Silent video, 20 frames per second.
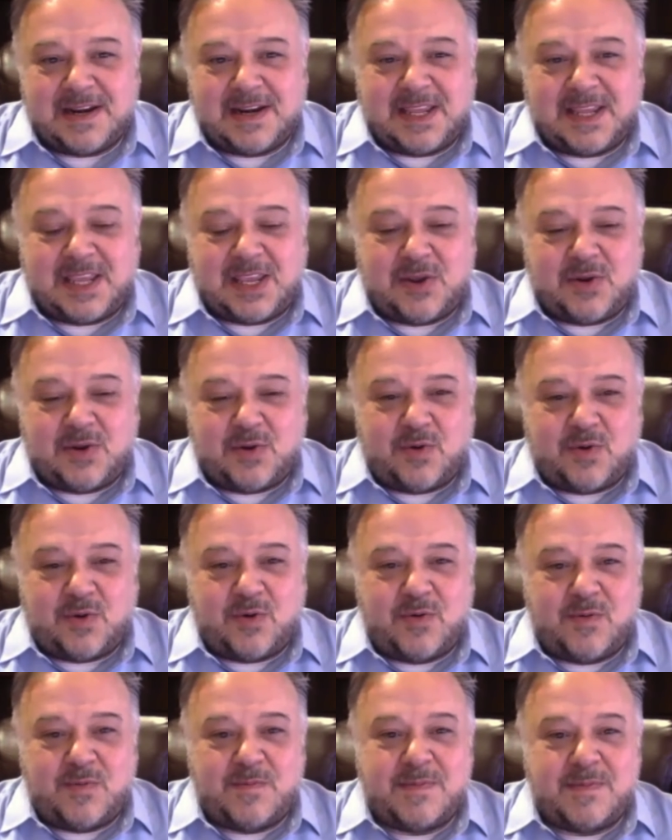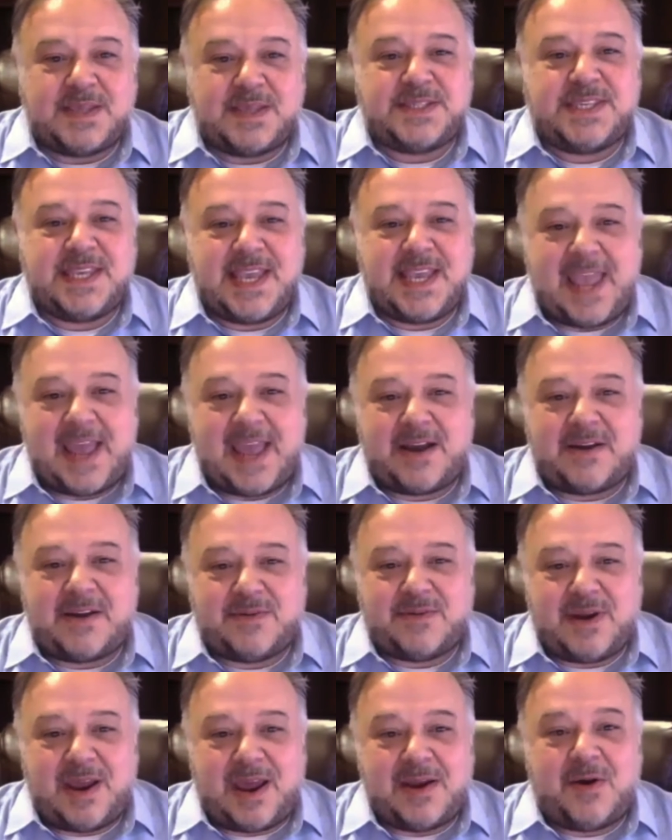you're missing
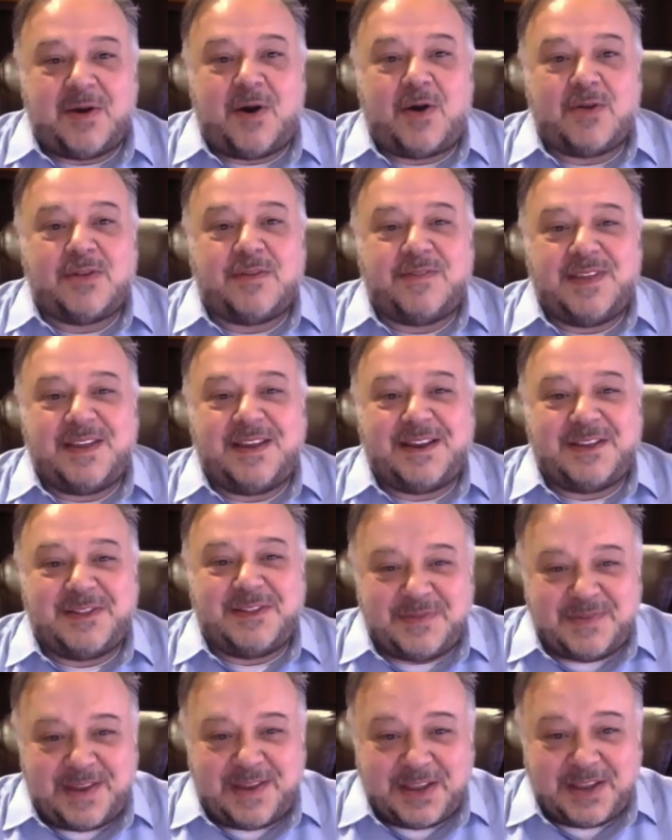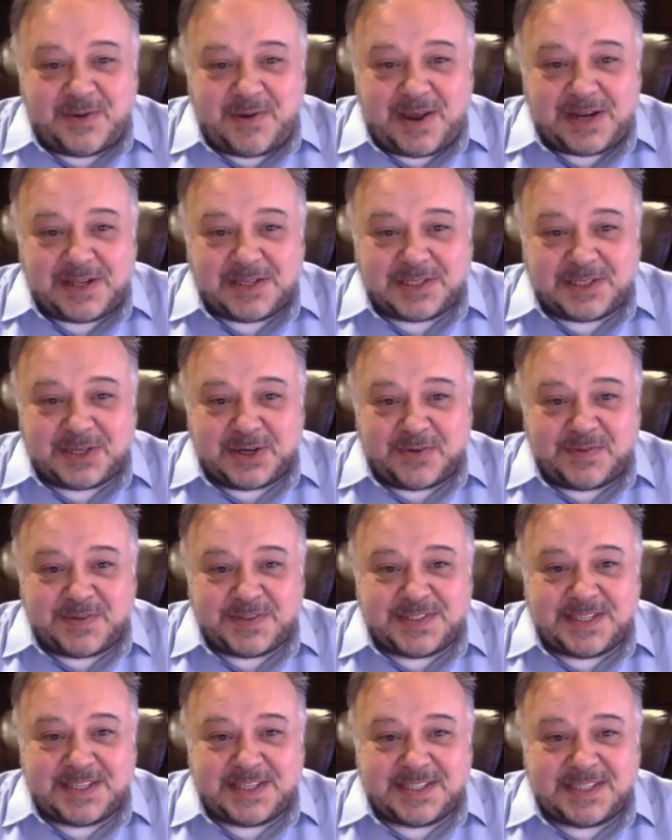out on all of the other value-added
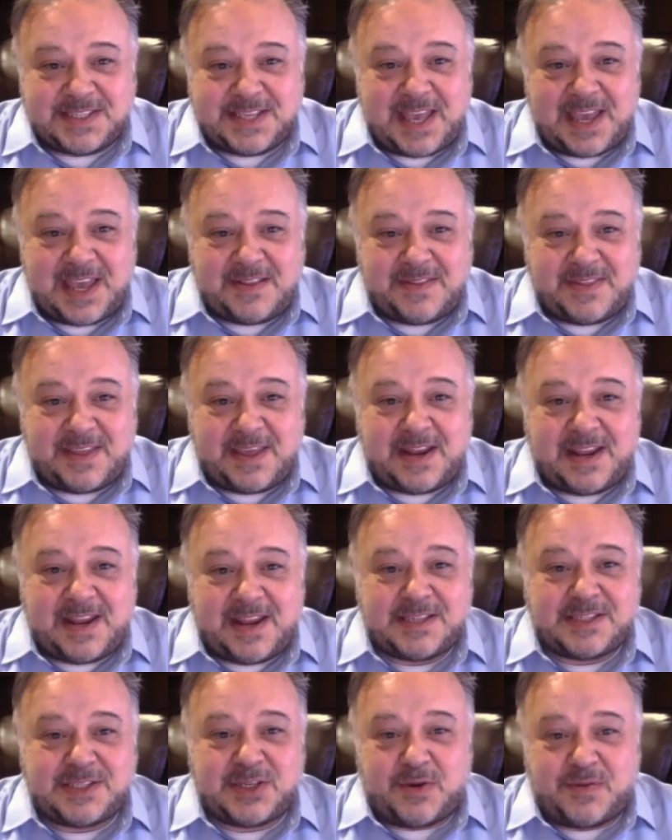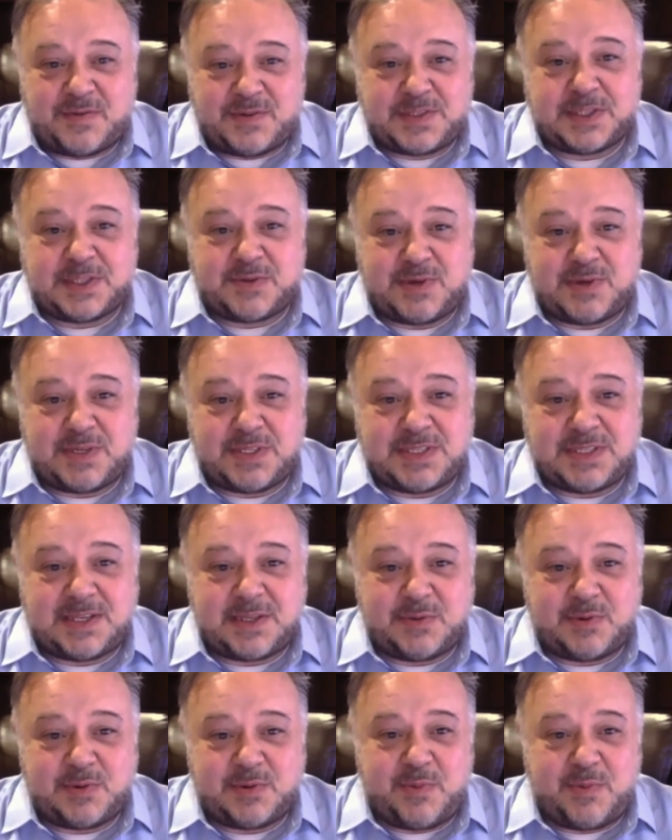services that a services reseller
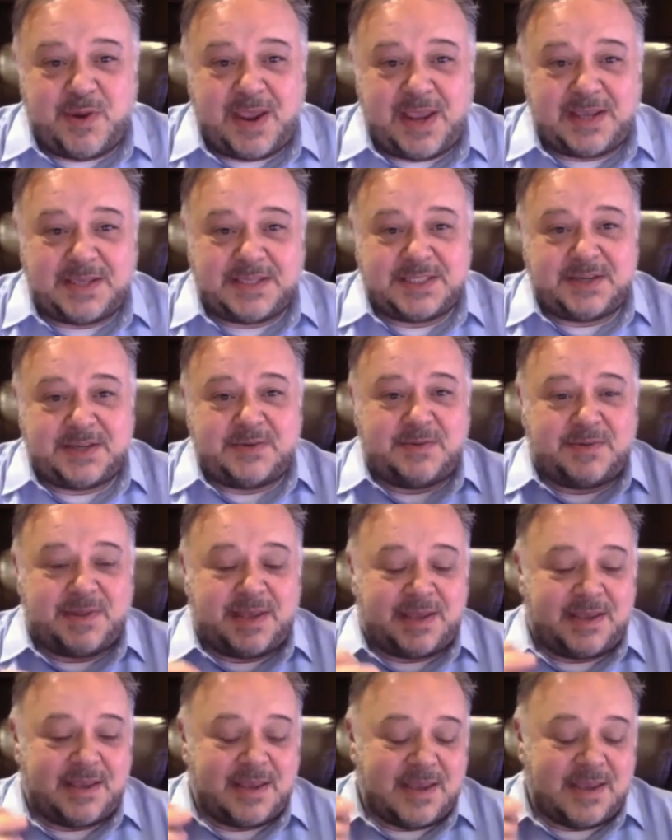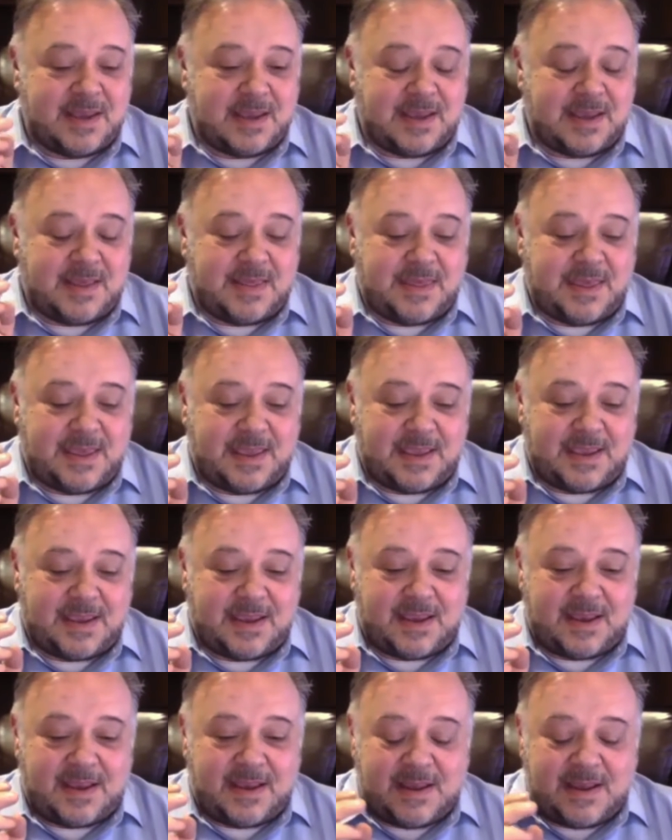would bring. So like the
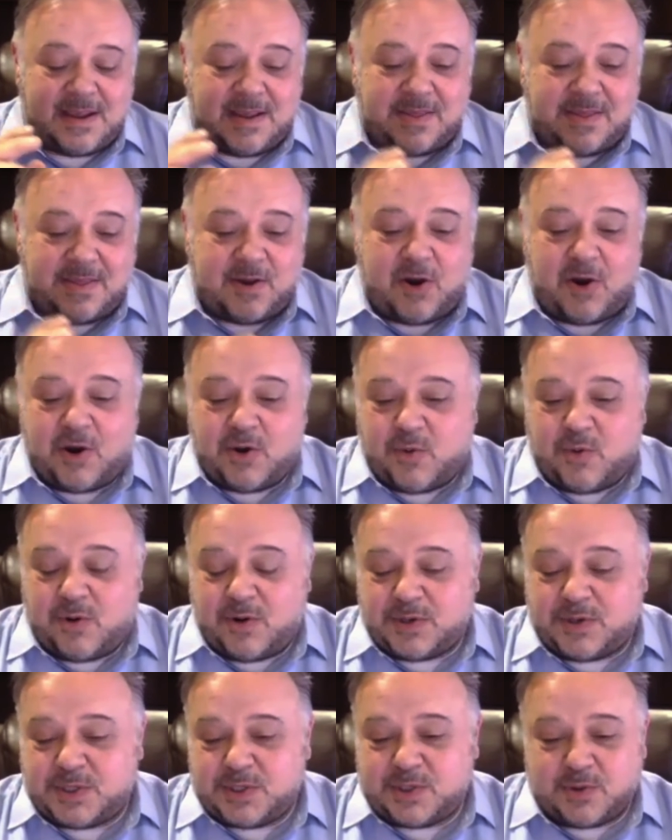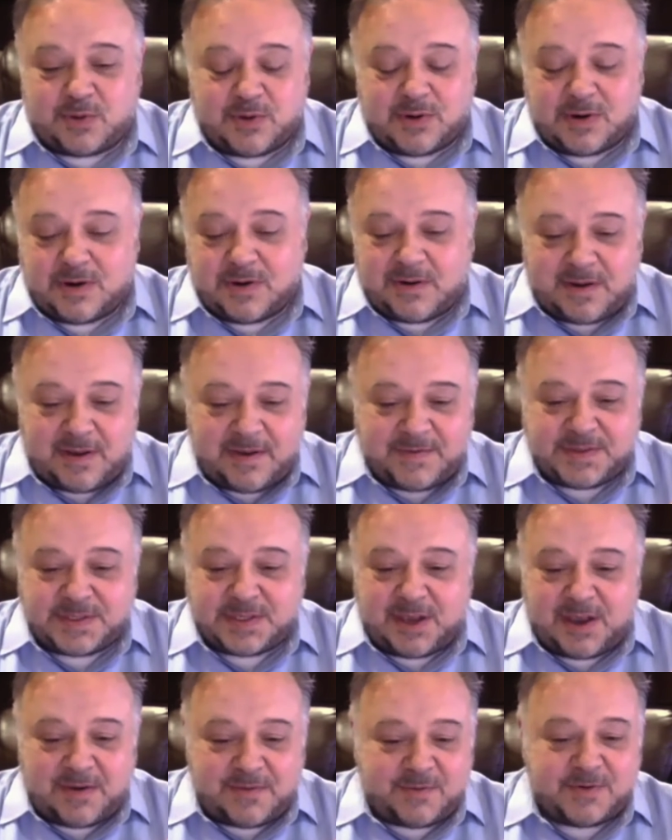hardware store of
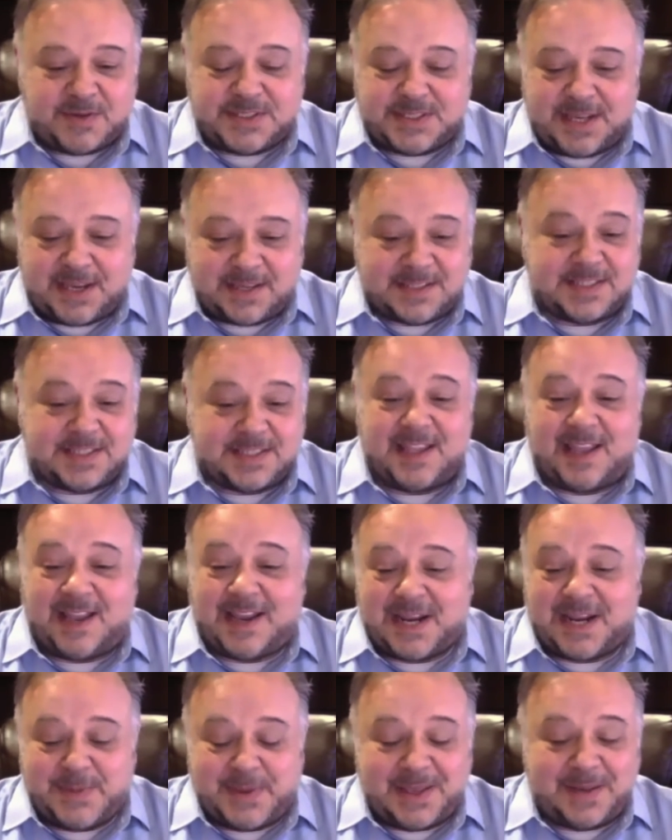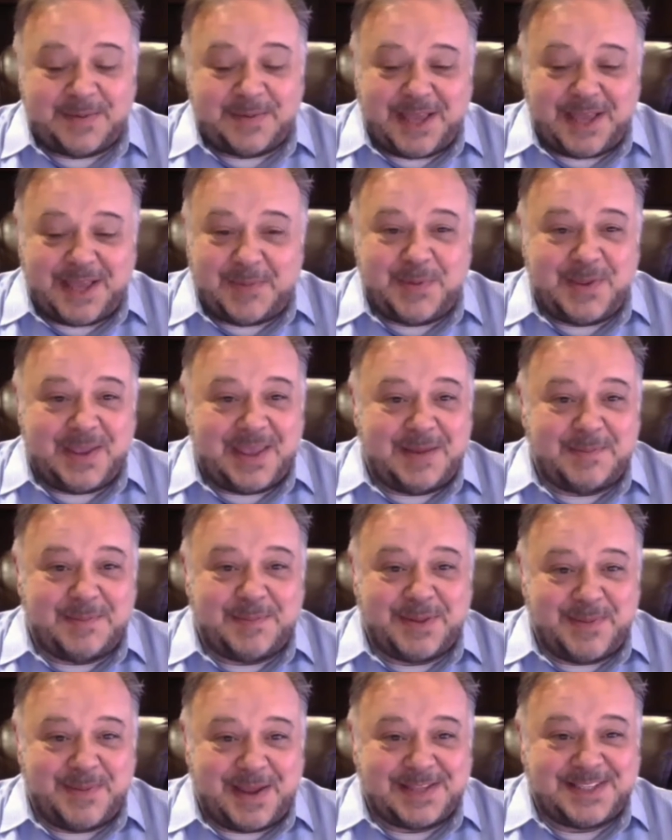software sales is not going to be able to help you
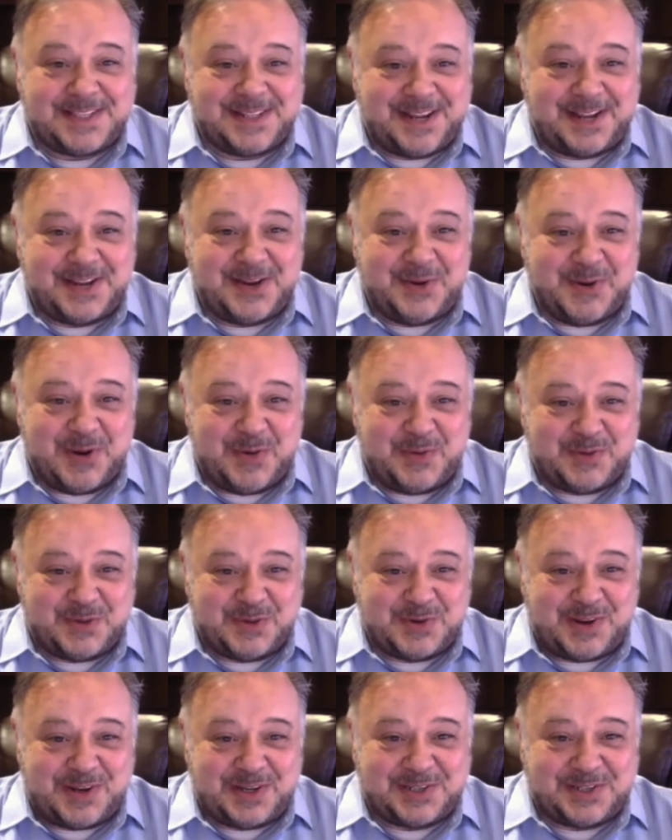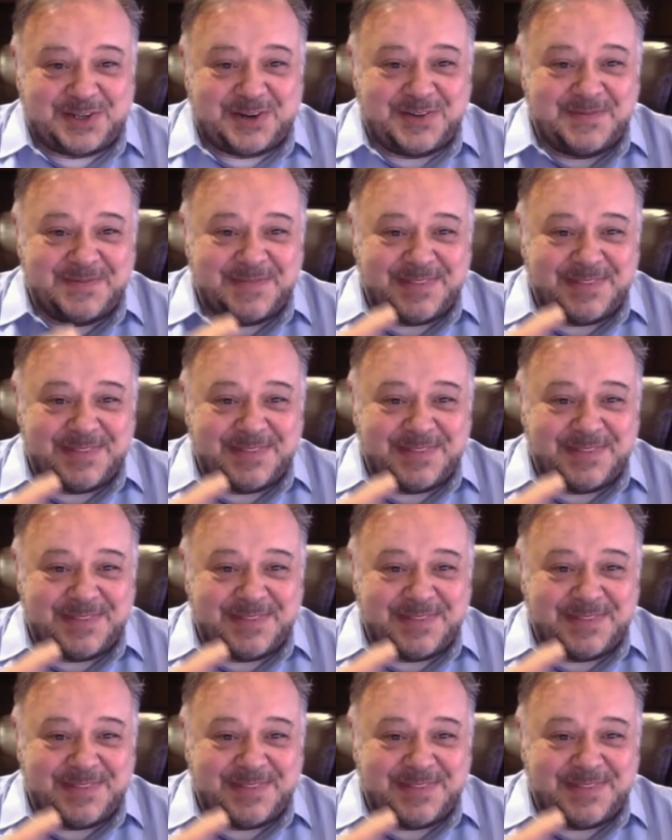implement it on your infrastructure.